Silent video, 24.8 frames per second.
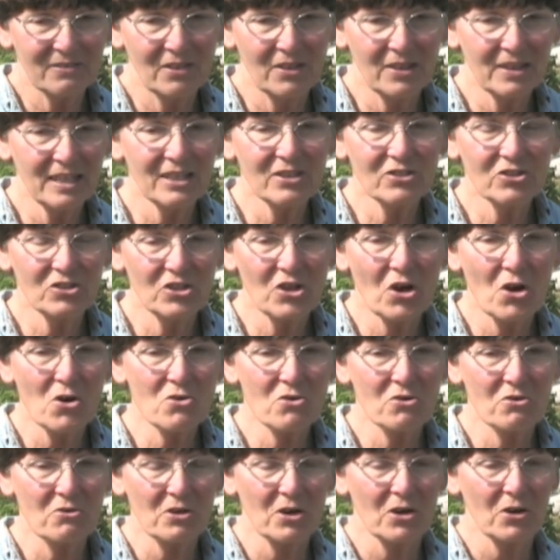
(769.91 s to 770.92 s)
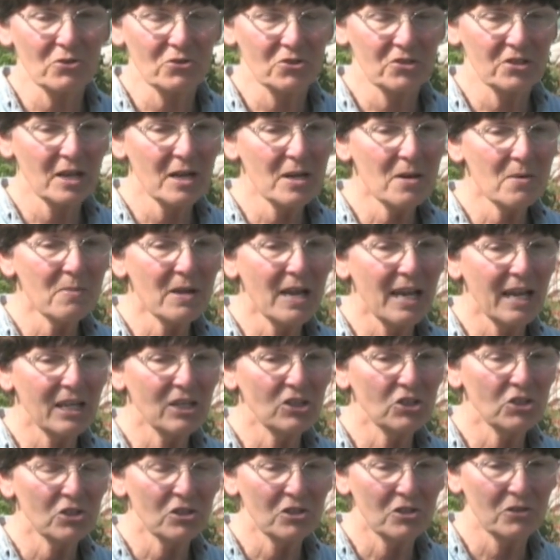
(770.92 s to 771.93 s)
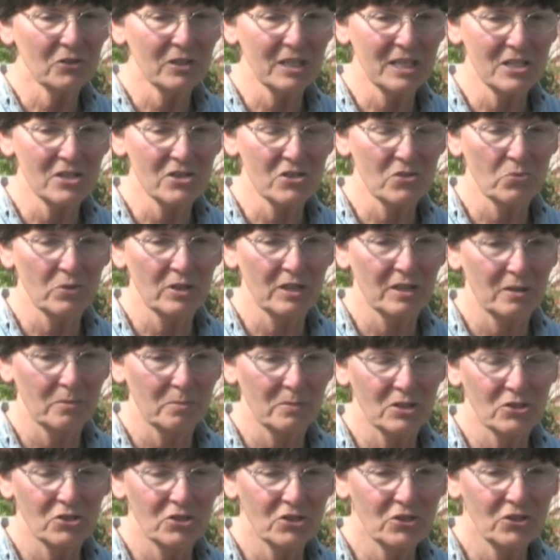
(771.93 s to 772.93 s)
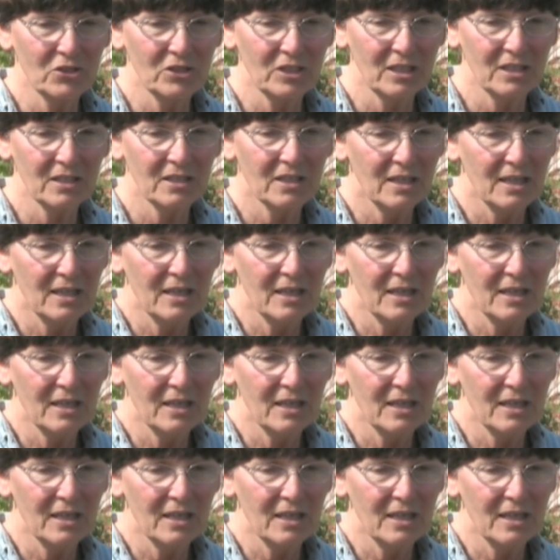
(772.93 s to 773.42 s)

Things don't grow. Some Asian greens will. Mizuna,